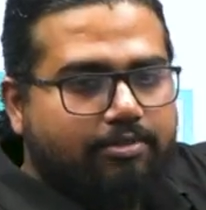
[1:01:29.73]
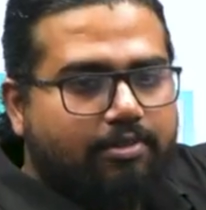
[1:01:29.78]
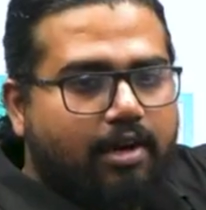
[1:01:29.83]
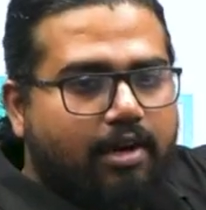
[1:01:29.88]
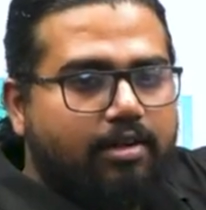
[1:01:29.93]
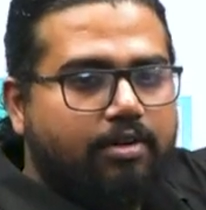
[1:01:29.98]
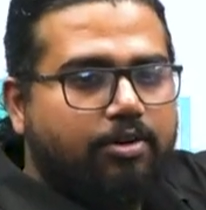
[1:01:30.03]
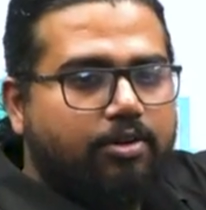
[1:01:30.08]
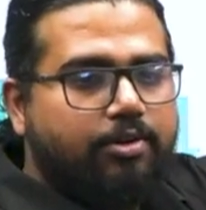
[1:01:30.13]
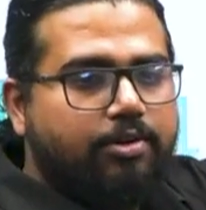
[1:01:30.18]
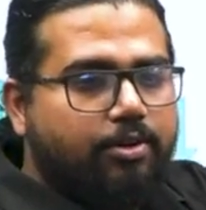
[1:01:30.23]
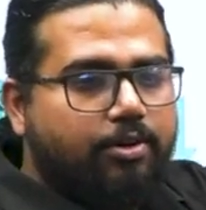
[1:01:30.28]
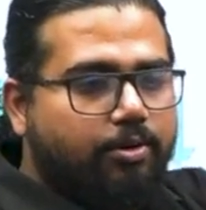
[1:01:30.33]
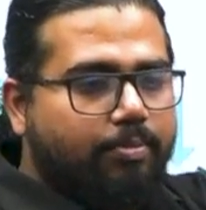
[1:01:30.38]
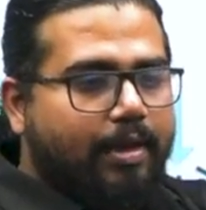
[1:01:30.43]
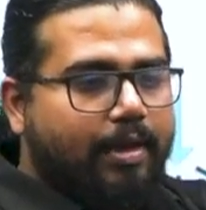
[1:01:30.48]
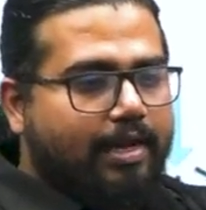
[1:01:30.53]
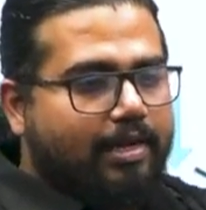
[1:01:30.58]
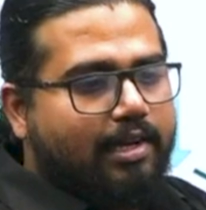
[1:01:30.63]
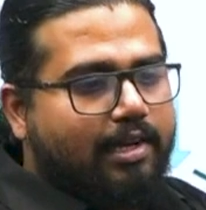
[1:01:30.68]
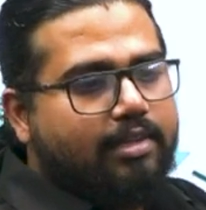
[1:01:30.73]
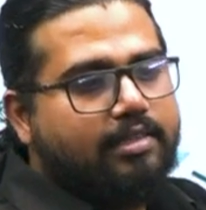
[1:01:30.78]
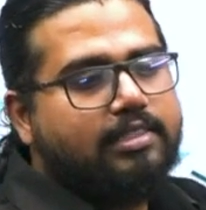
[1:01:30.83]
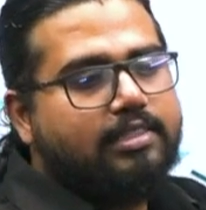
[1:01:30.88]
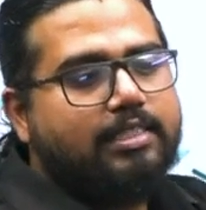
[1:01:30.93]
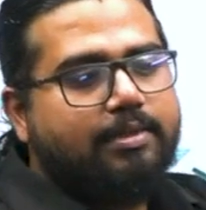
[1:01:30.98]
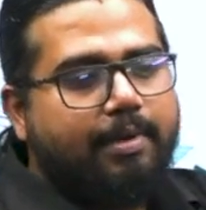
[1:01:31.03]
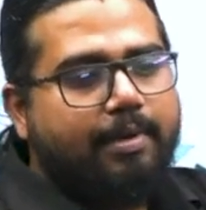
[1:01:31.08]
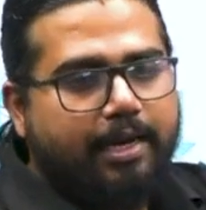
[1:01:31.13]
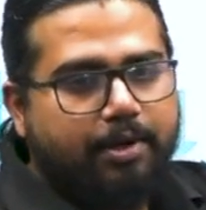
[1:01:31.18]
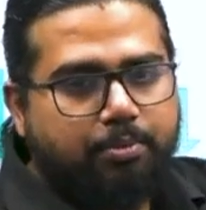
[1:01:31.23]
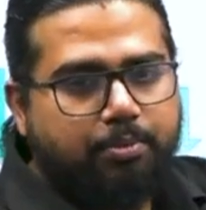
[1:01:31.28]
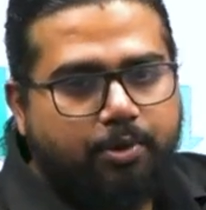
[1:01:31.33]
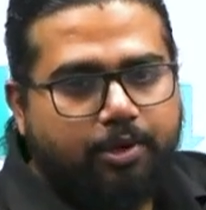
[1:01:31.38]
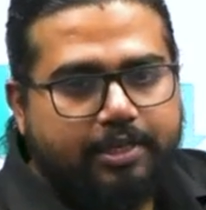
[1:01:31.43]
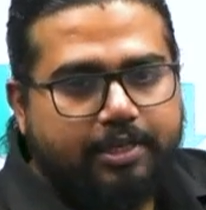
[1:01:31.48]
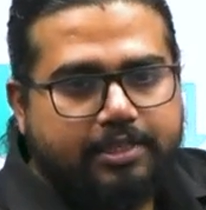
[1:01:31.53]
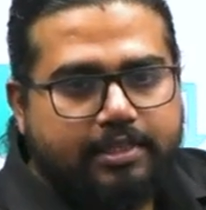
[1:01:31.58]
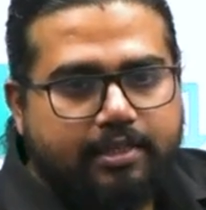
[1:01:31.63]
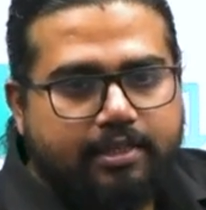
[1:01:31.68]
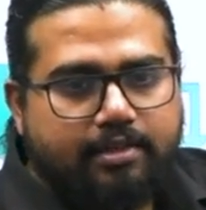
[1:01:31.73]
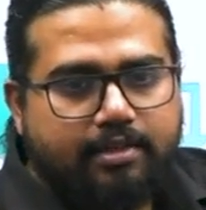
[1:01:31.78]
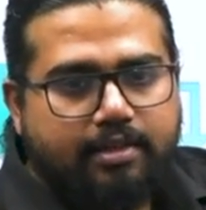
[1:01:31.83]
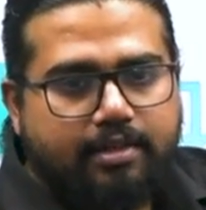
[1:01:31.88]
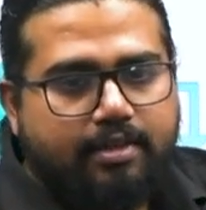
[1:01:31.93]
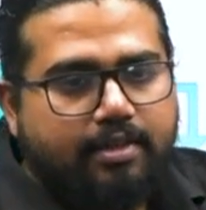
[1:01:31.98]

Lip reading: war or no currency manipulation,